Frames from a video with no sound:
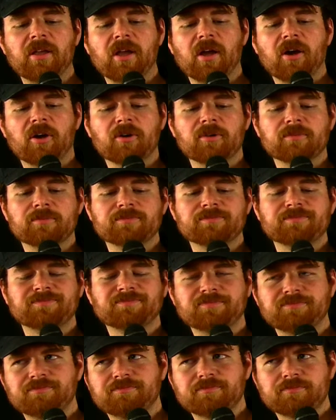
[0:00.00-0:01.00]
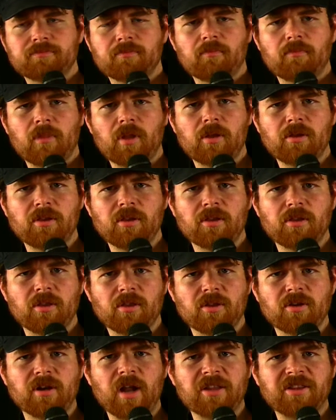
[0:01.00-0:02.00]

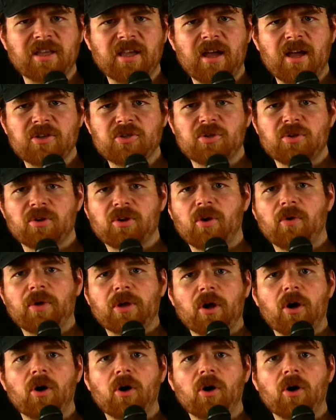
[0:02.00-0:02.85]
they're not the guys who you're going,